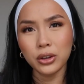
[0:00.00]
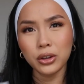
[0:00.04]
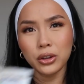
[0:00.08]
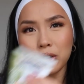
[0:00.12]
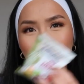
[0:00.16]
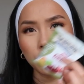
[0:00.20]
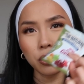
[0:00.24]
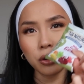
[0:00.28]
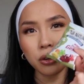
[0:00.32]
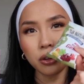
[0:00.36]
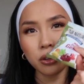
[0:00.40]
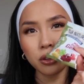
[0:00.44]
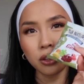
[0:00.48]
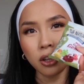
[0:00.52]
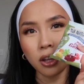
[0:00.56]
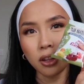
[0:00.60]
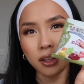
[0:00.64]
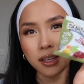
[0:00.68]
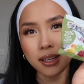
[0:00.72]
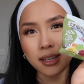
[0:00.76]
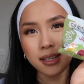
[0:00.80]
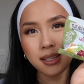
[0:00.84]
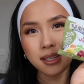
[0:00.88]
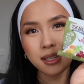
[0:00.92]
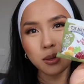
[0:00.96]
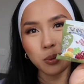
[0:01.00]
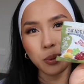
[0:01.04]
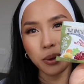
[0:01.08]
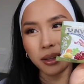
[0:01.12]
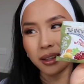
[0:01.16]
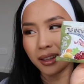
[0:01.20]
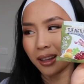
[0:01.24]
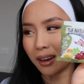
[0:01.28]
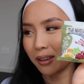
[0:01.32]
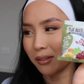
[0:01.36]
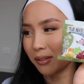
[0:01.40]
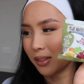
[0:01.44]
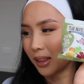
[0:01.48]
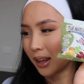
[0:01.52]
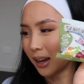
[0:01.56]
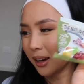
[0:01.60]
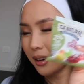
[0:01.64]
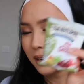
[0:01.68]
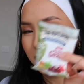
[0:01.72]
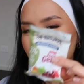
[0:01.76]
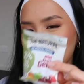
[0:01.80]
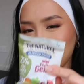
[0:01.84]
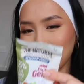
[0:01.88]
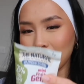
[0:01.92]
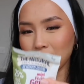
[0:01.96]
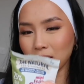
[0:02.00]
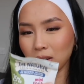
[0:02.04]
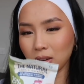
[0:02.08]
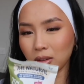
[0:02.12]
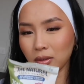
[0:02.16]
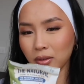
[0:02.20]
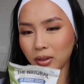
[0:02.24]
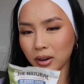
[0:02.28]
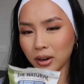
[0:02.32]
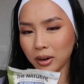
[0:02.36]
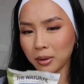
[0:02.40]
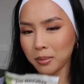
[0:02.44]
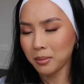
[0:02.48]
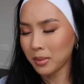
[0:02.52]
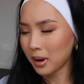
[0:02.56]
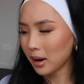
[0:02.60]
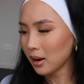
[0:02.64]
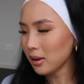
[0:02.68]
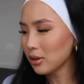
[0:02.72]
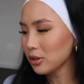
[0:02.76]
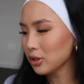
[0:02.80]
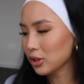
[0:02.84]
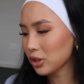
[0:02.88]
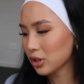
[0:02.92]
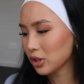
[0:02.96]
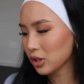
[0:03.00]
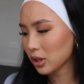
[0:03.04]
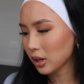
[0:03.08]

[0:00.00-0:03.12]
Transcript: Cute. Lollies. We love that. Thank you very much.